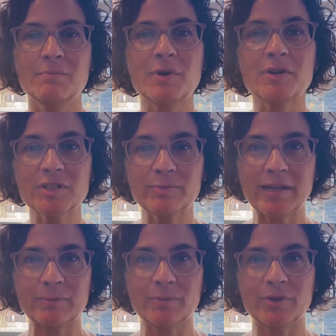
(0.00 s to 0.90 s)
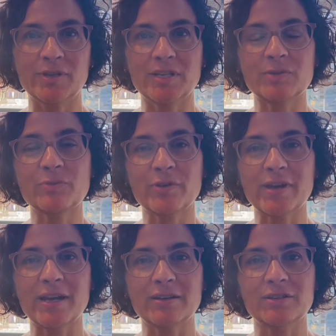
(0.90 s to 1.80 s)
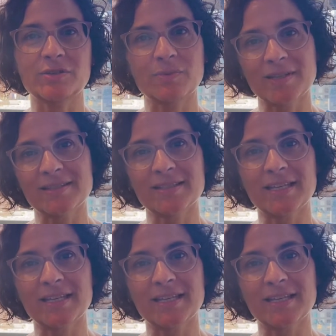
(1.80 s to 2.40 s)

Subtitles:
Maurice Blackburn is proud to once